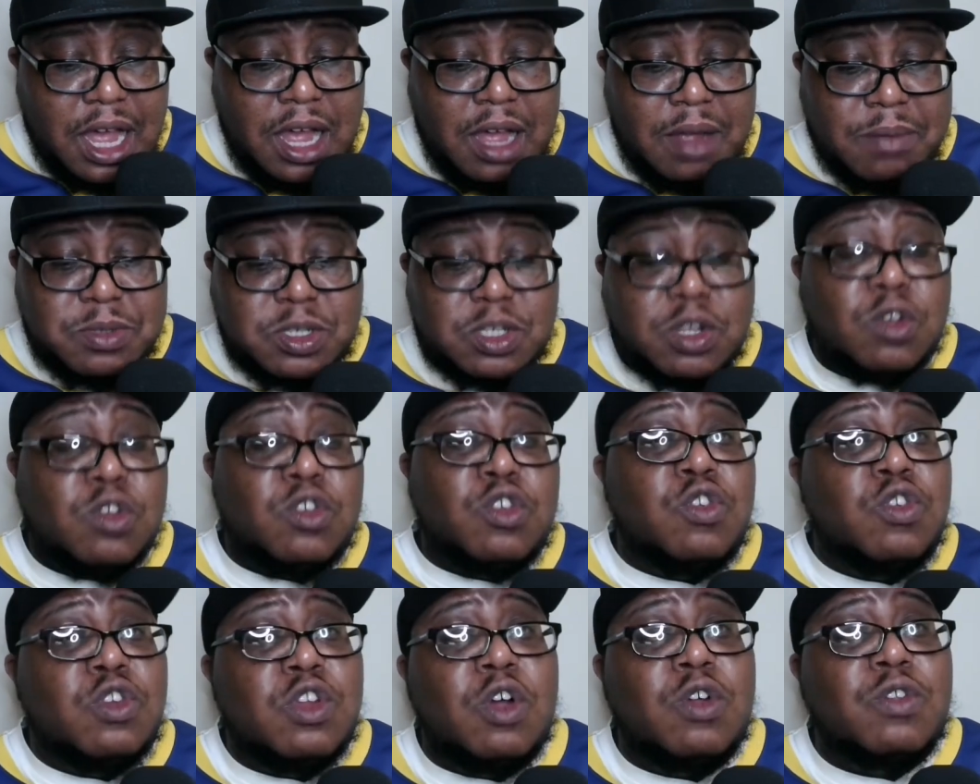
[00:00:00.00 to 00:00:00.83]
so
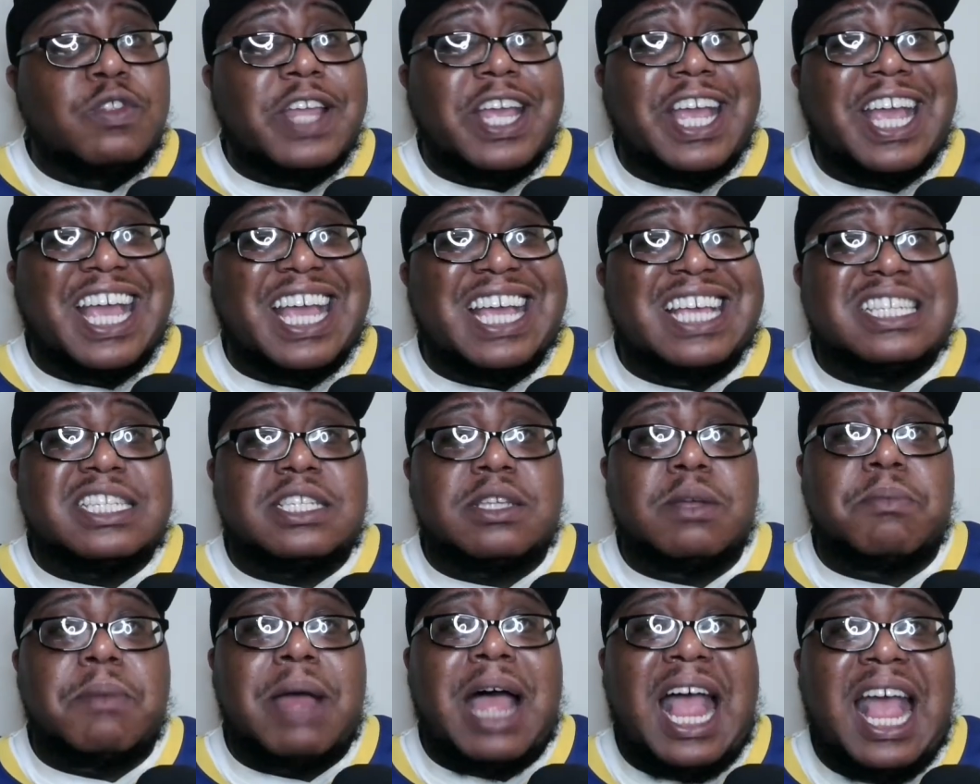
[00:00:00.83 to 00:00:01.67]
you know there is
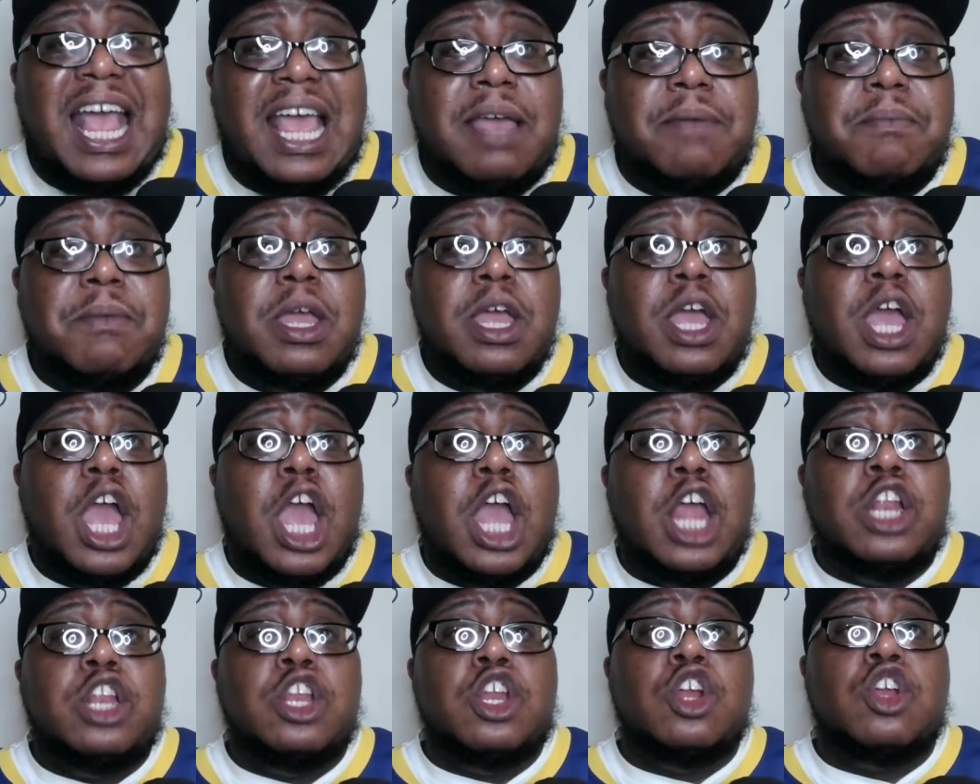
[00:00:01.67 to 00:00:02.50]
some hype
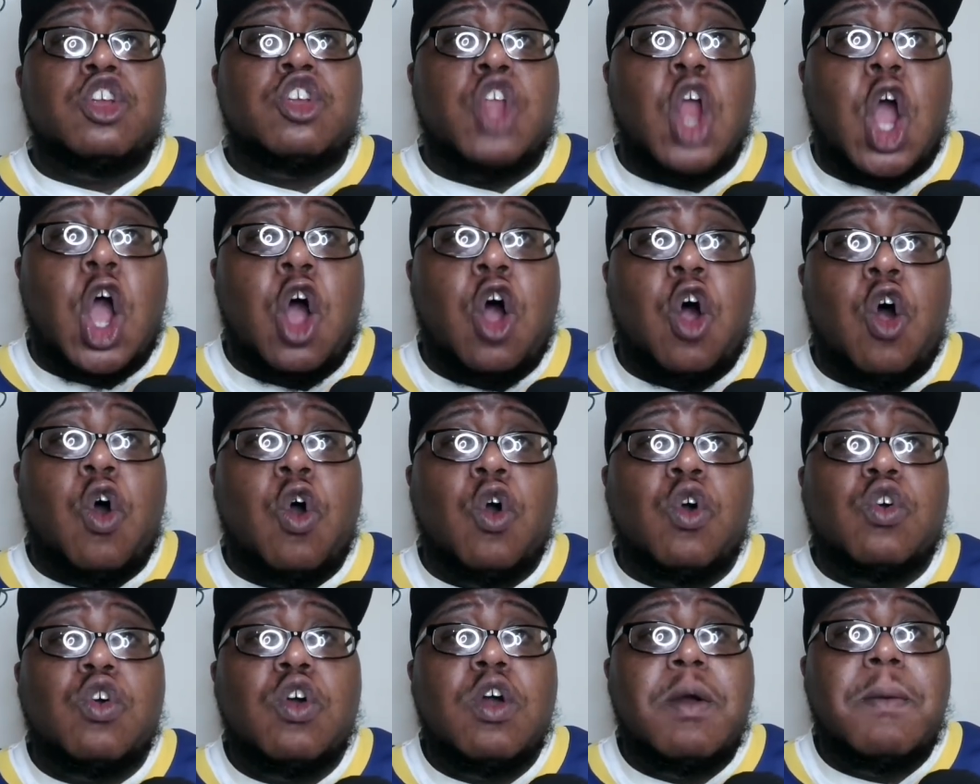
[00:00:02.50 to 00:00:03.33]
in the
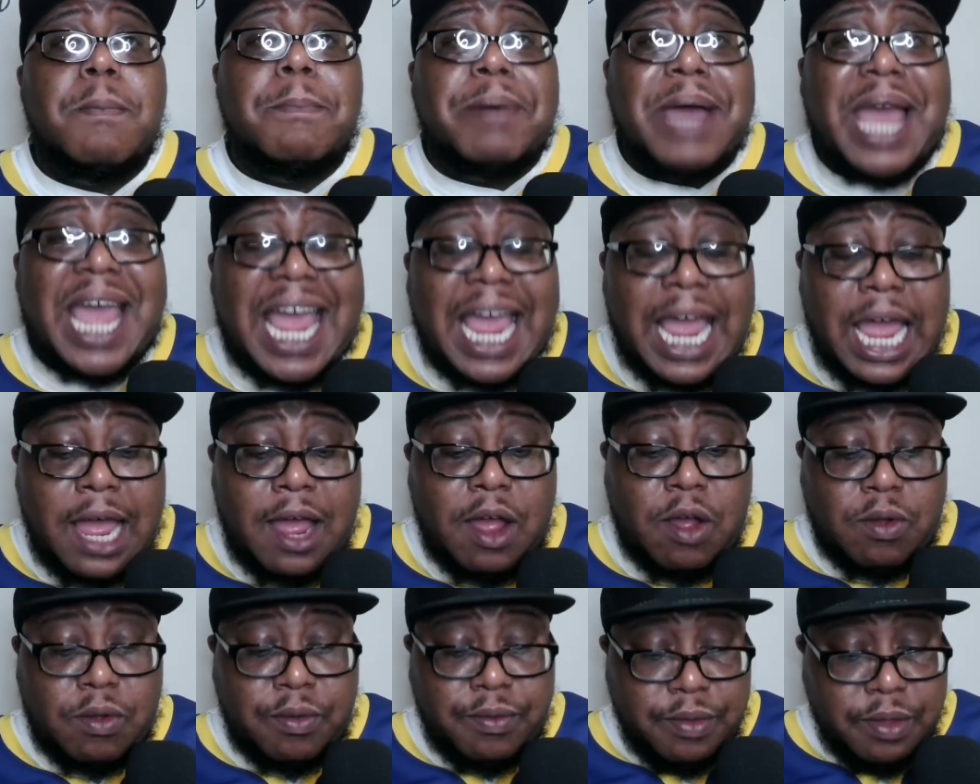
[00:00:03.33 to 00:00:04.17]
dog
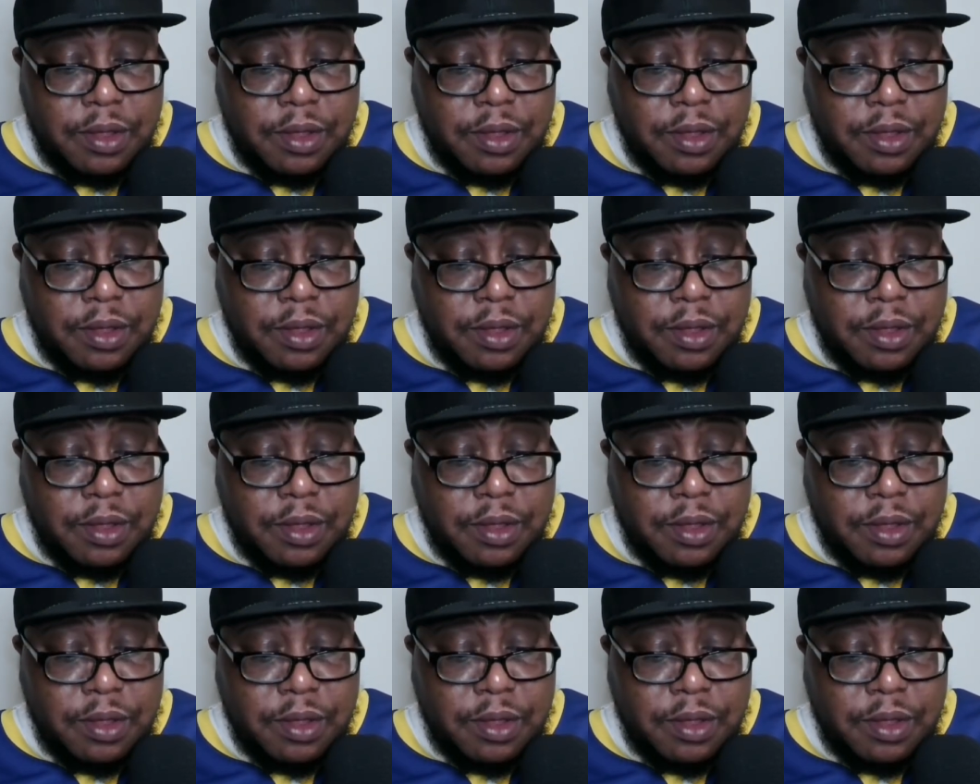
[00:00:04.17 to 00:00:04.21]
pound.